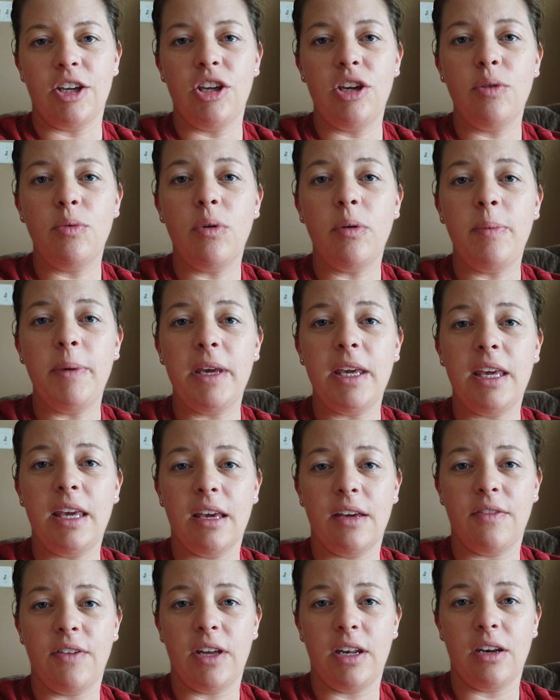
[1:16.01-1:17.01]
you will be
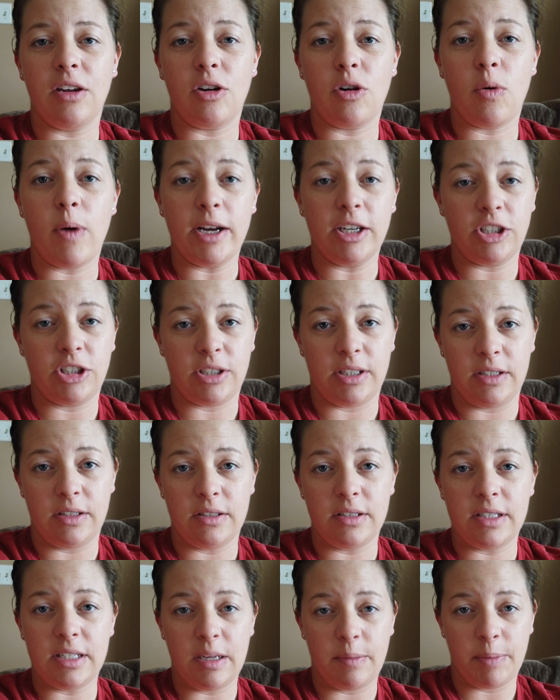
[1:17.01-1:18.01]
given
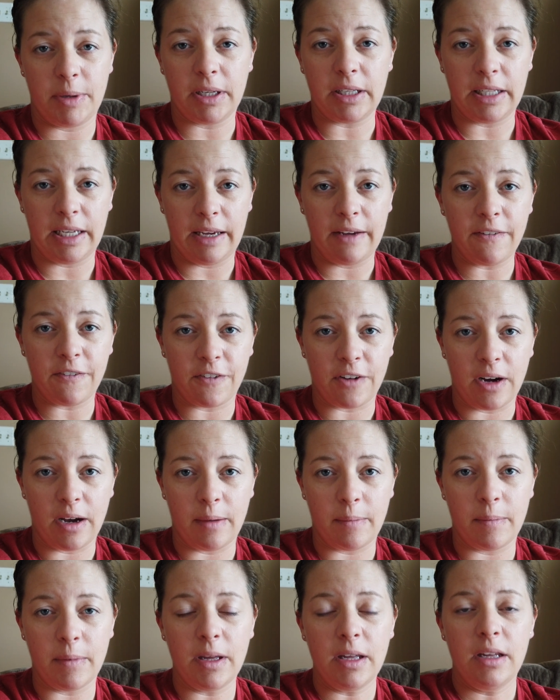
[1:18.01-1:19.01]
questions typically
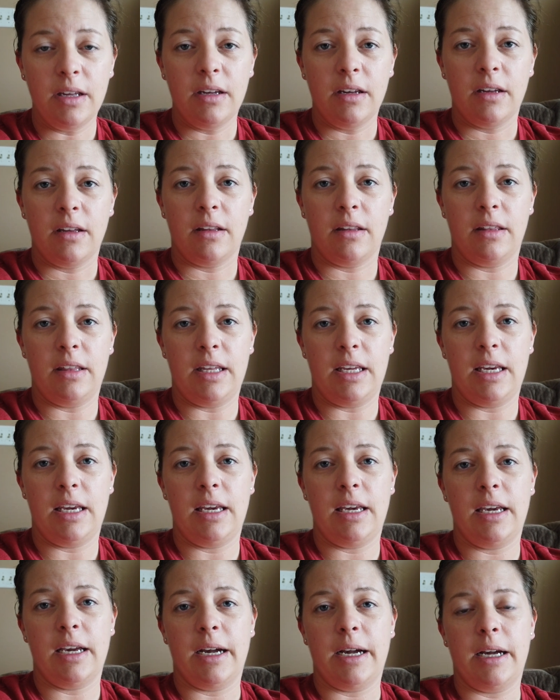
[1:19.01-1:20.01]
from
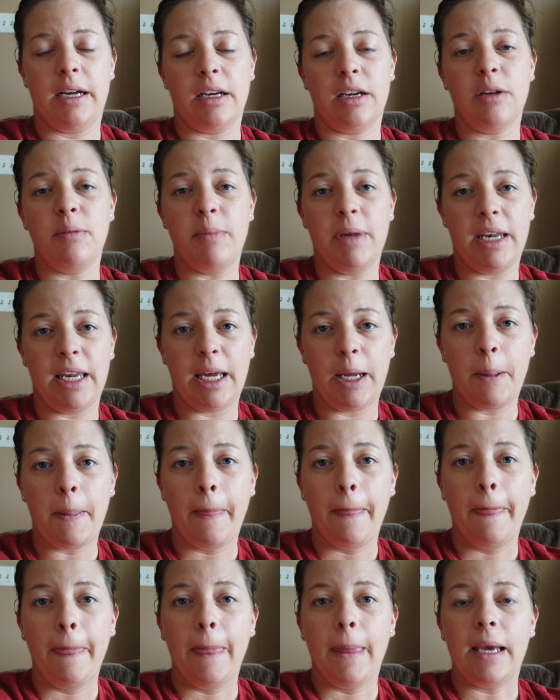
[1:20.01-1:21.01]
the
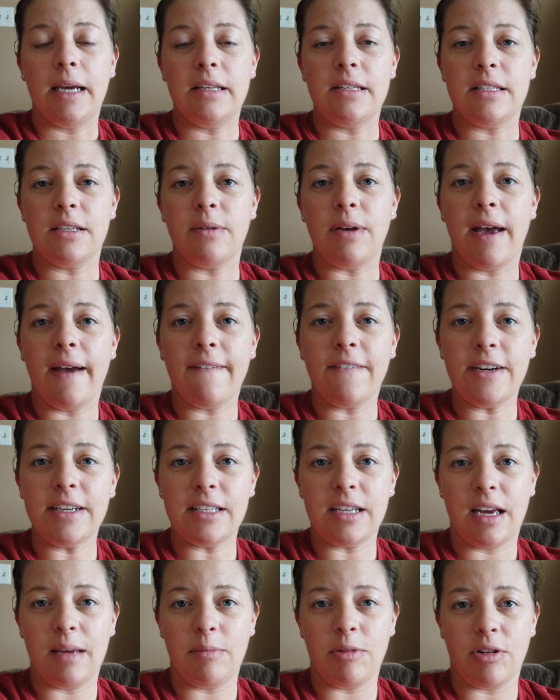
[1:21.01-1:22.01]
committee. And so
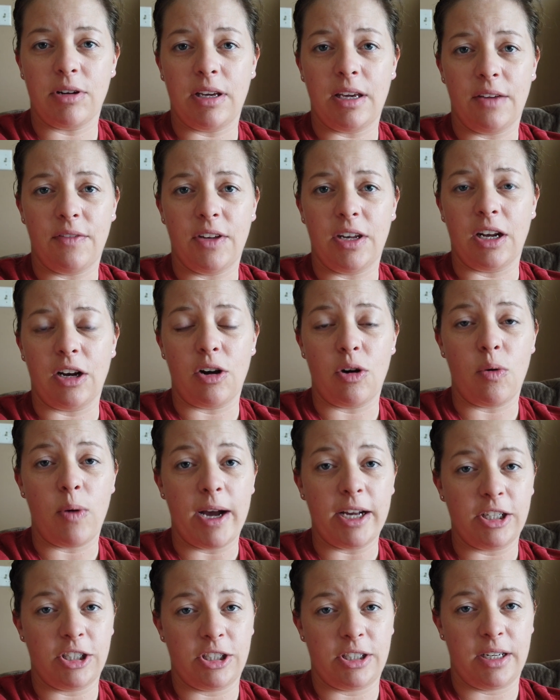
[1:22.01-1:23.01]
every time you're given a
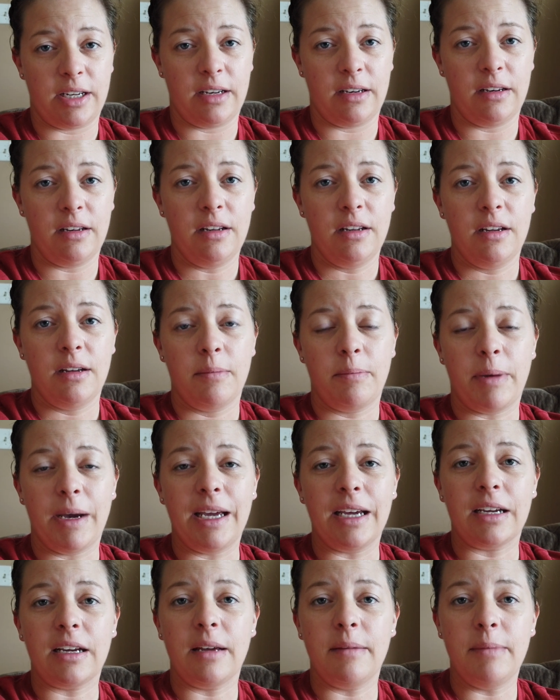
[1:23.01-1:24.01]
question
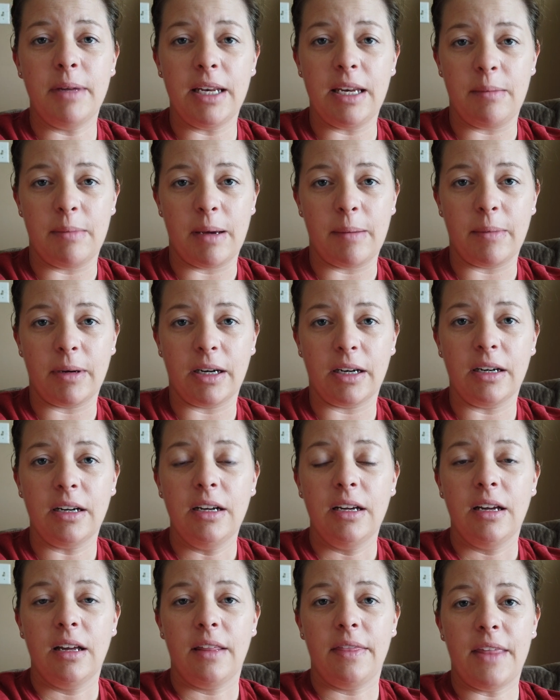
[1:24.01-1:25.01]
by a committee
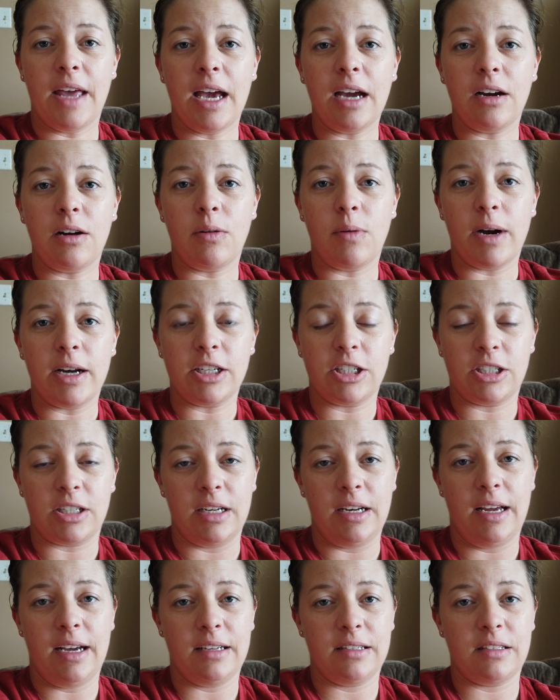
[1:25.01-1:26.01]
member, that
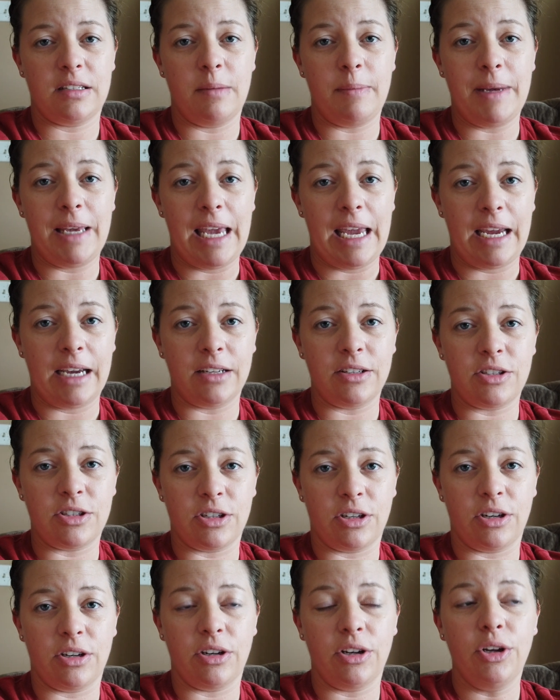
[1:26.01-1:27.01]
question has to be
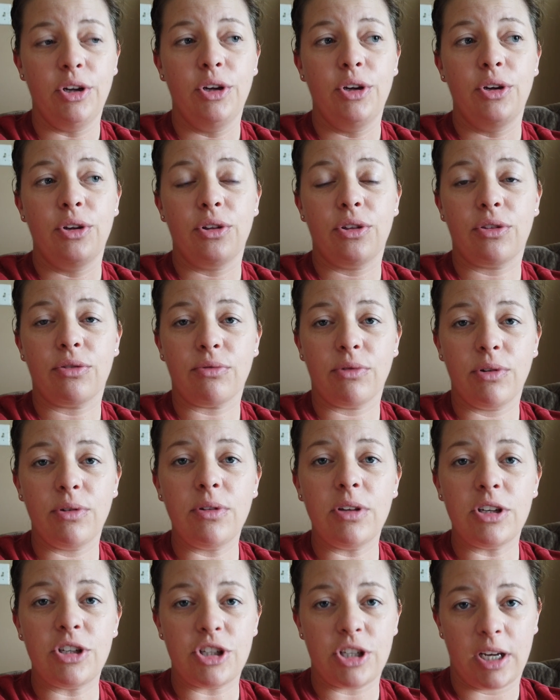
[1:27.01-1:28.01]
answered
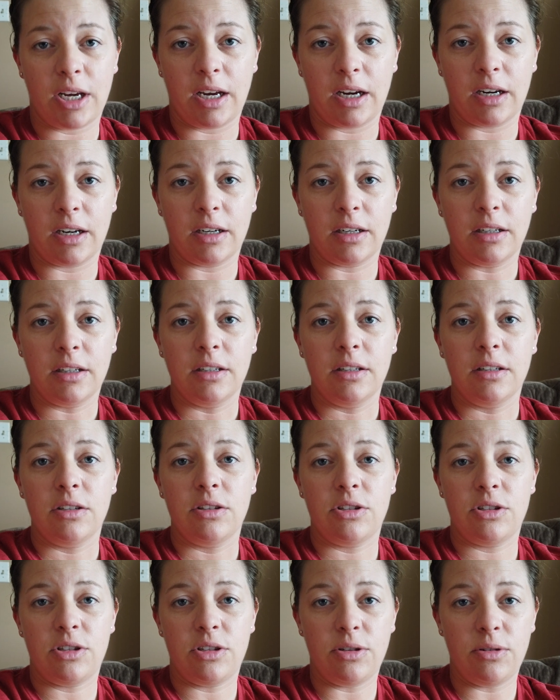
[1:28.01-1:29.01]
through the chair
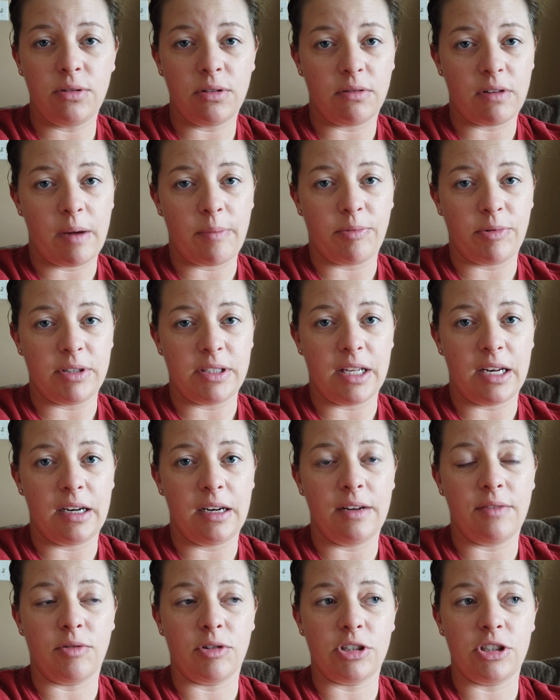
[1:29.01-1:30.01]
to the
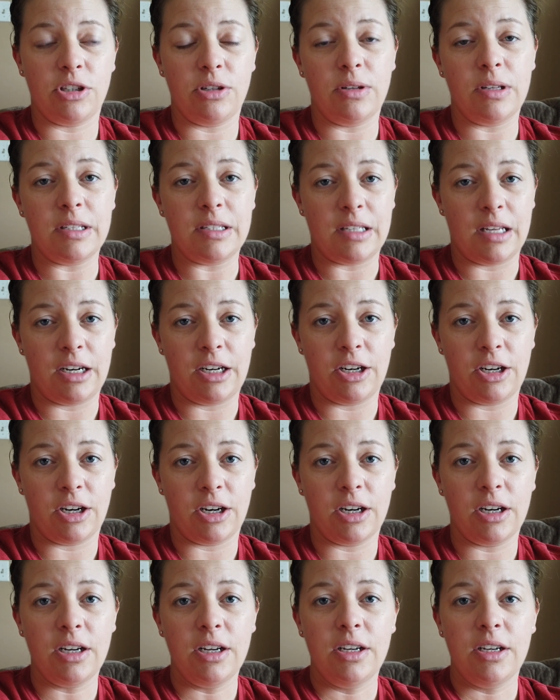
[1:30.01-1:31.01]
representative or to the
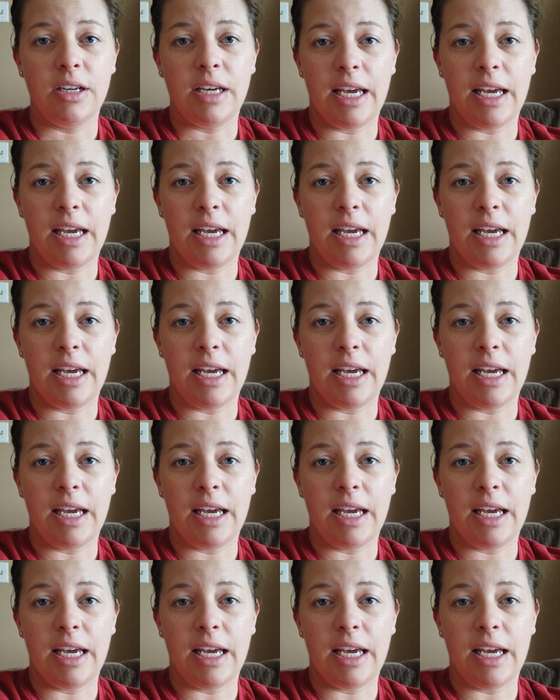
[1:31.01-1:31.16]
senator.